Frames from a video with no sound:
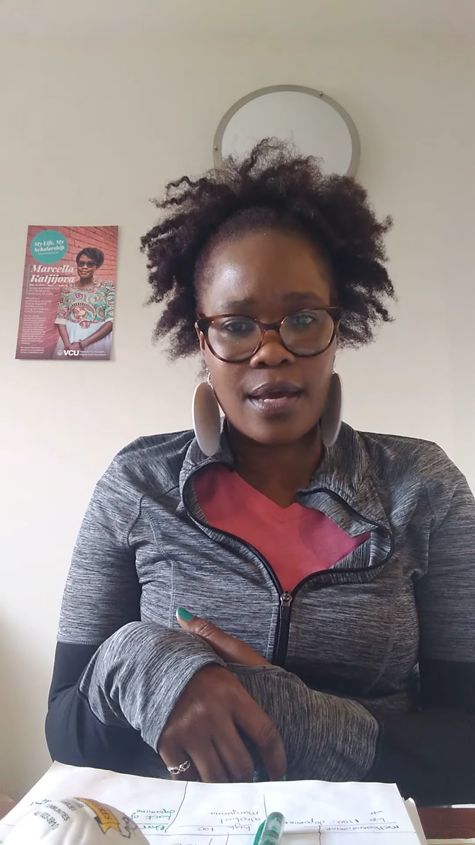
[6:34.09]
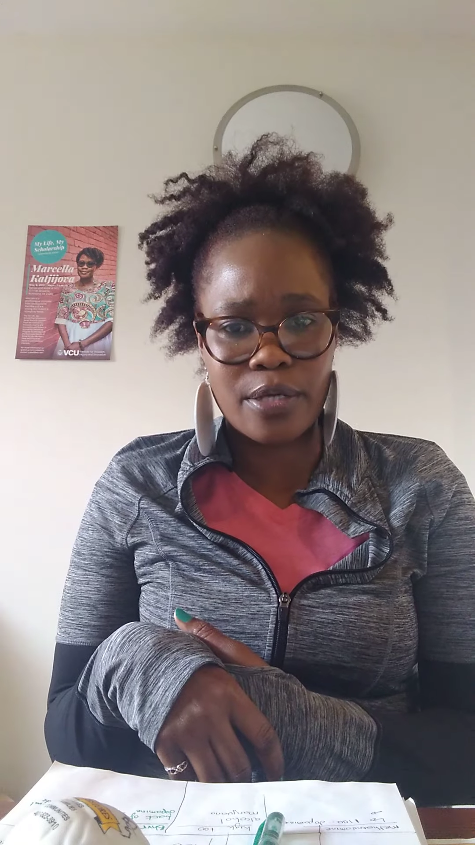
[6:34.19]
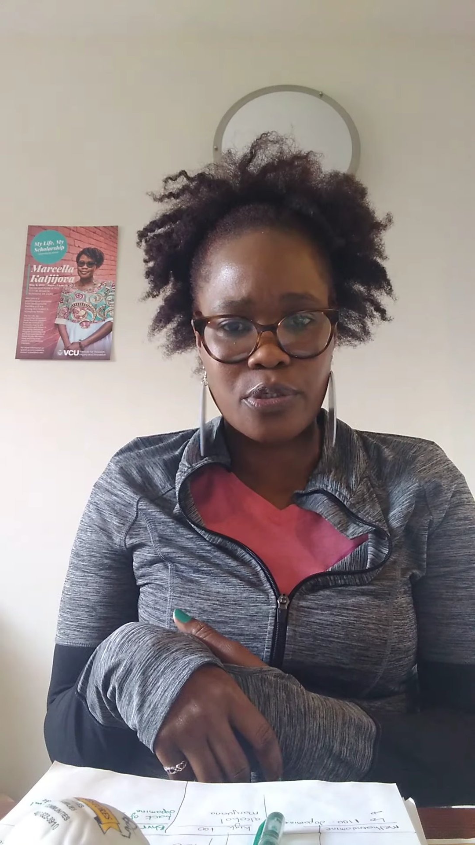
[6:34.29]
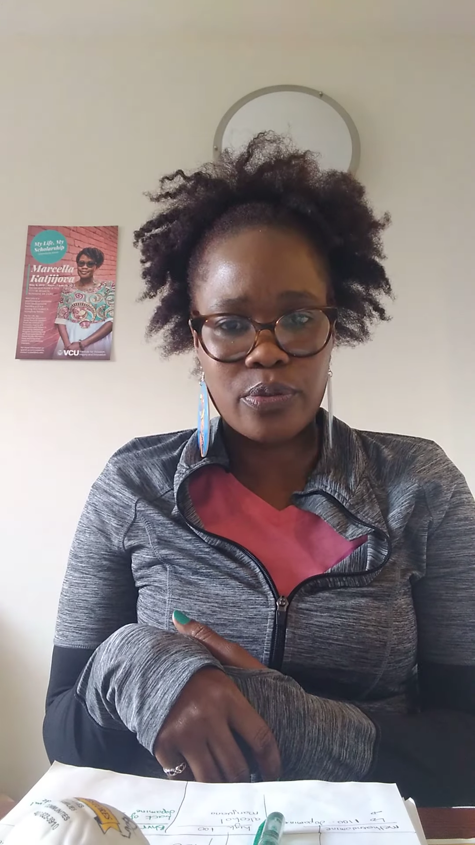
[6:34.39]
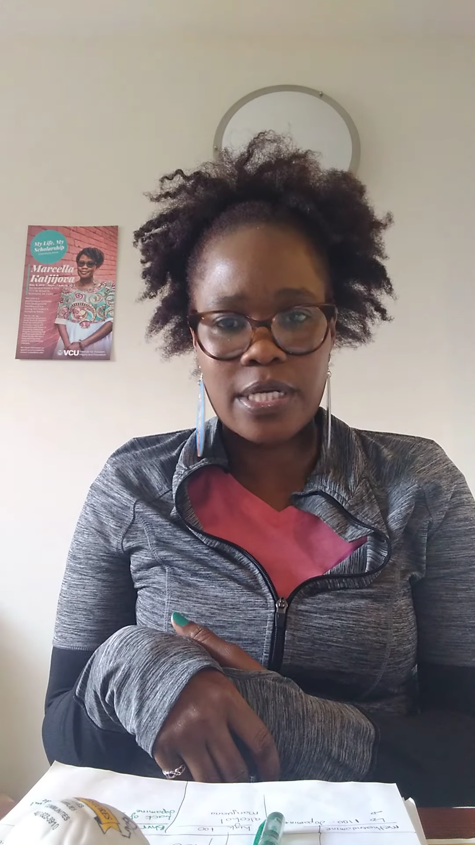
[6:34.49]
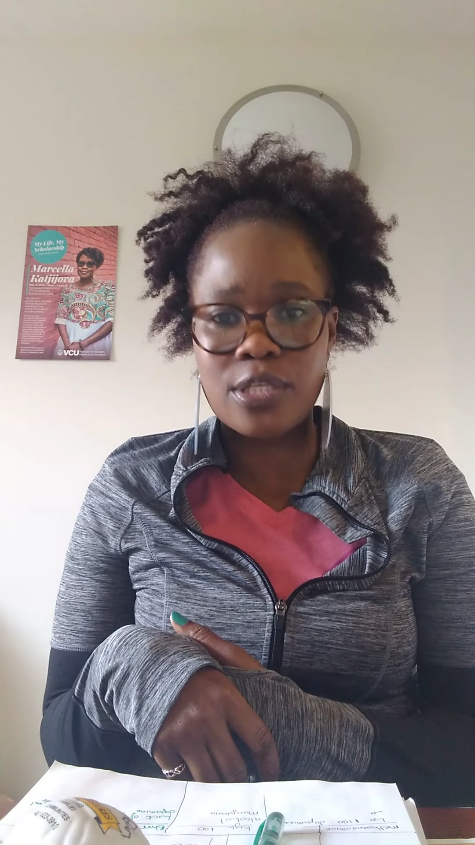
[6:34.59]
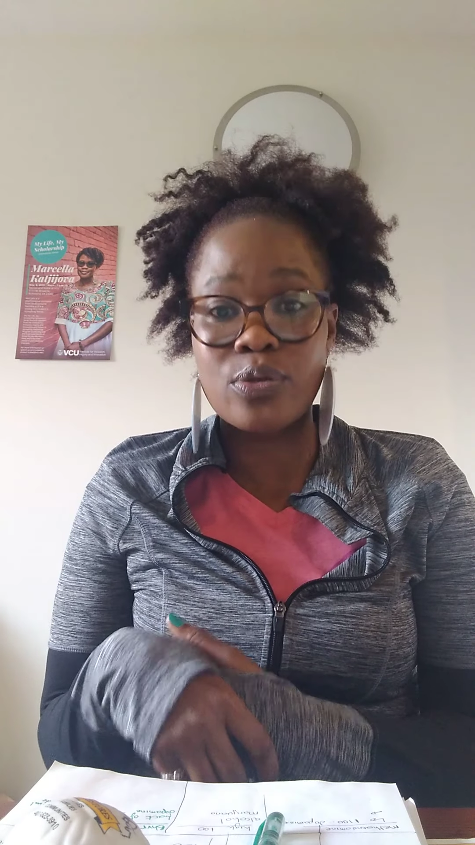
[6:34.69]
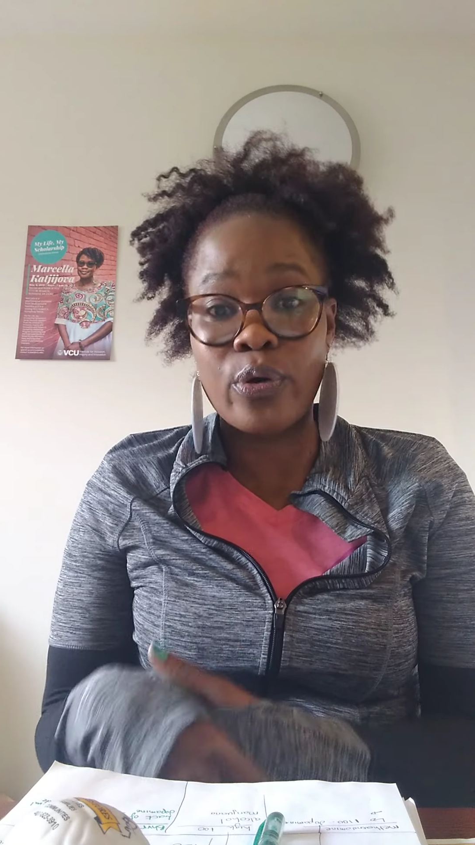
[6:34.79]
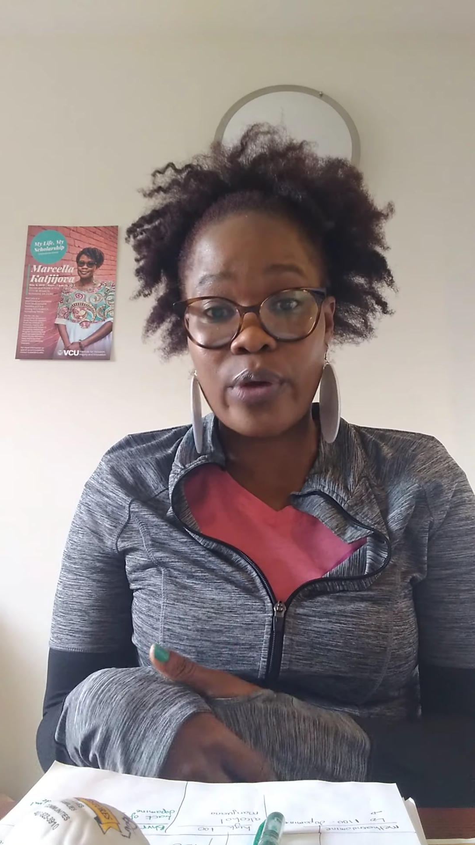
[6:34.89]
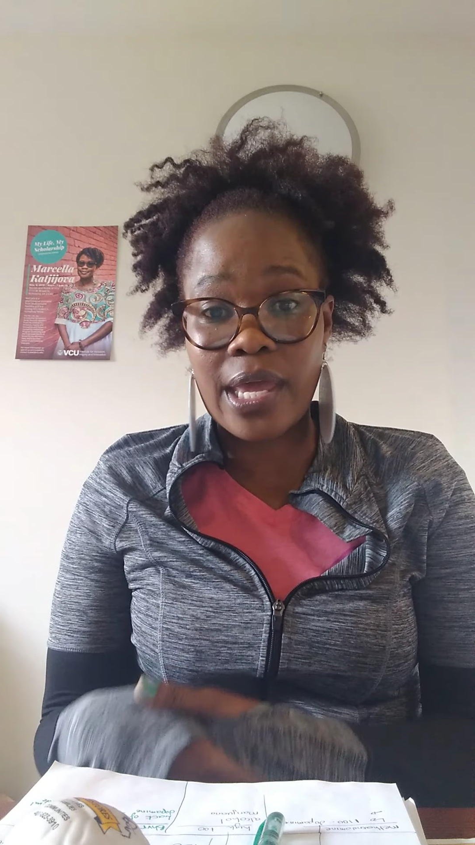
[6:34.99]
Kasho, it's
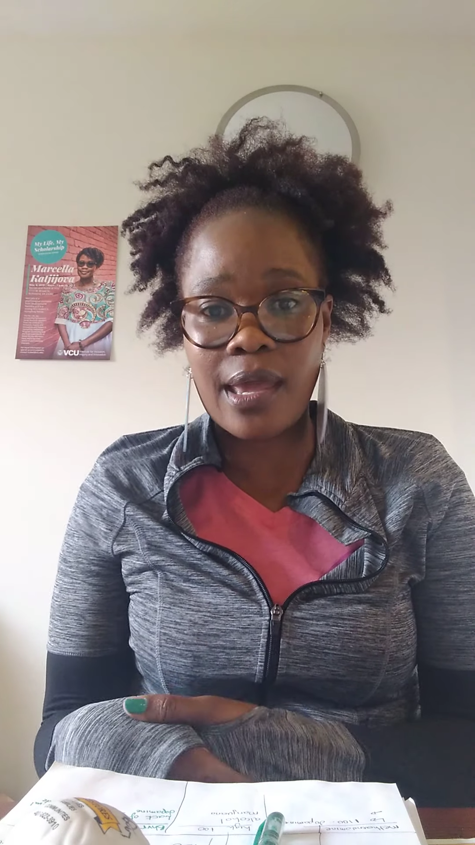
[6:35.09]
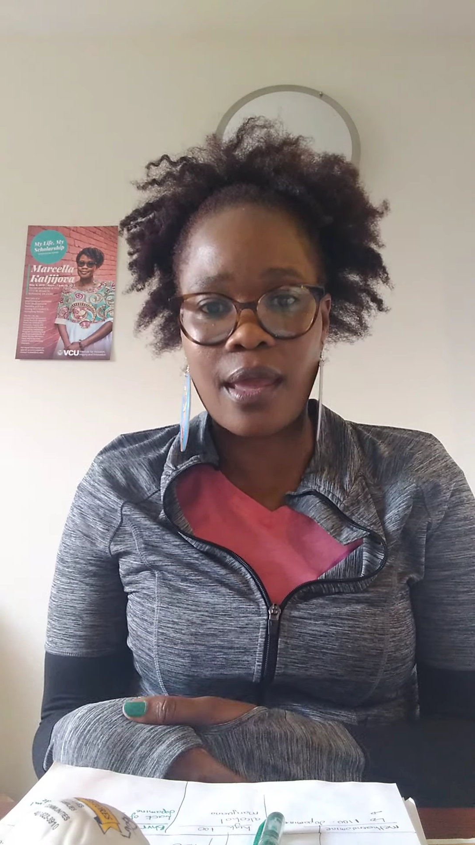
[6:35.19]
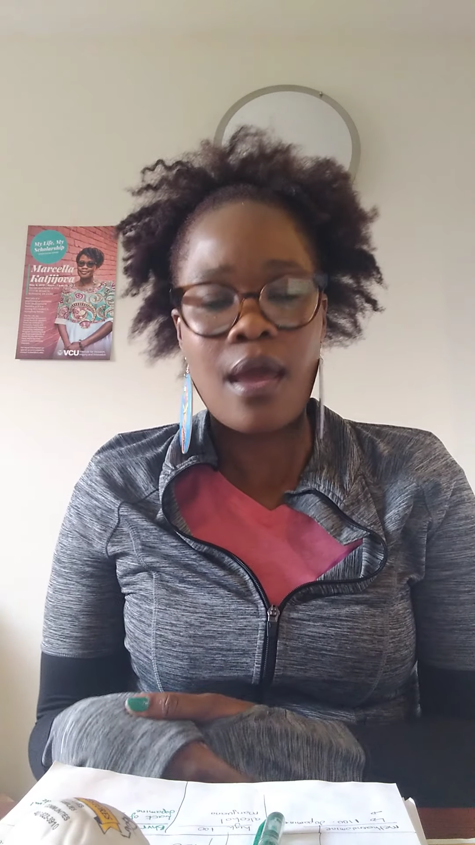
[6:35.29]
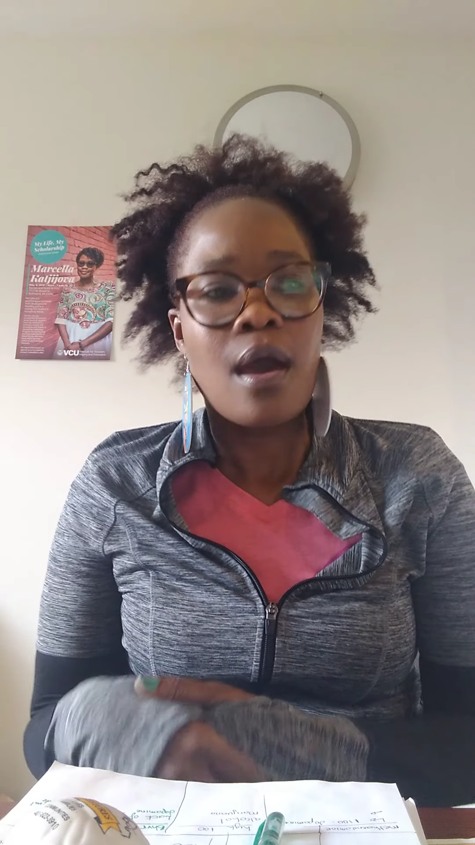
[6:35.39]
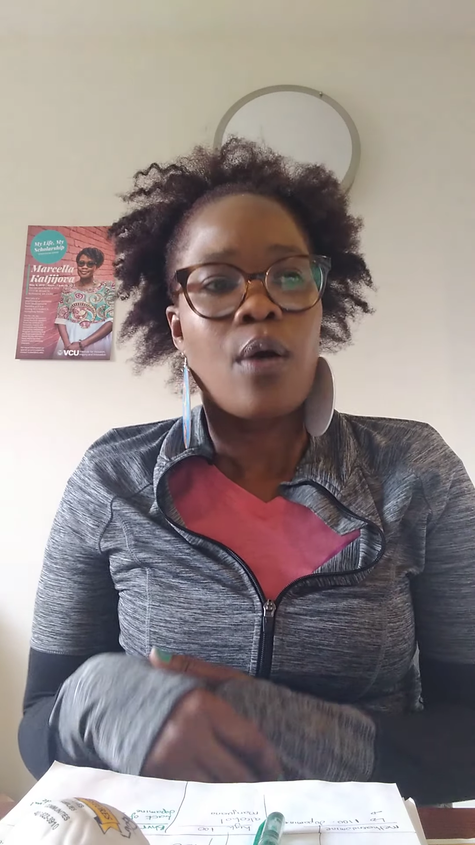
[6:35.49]
not okay.